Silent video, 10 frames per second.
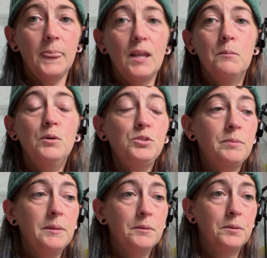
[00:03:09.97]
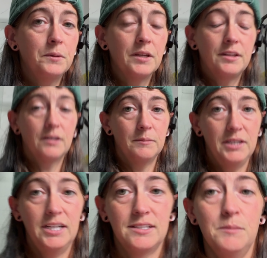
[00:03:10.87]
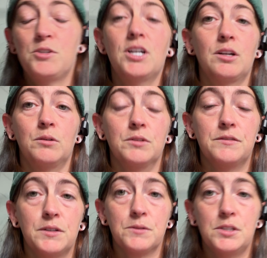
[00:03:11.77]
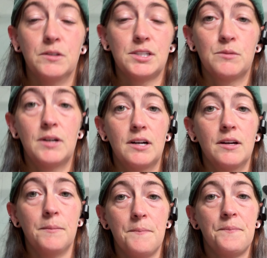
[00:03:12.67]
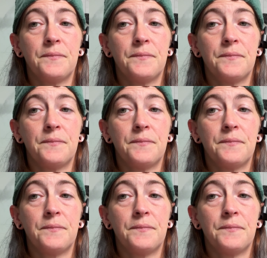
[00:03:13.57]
most people who get their immediates, I'm trying to hold this phone still, I swear I am.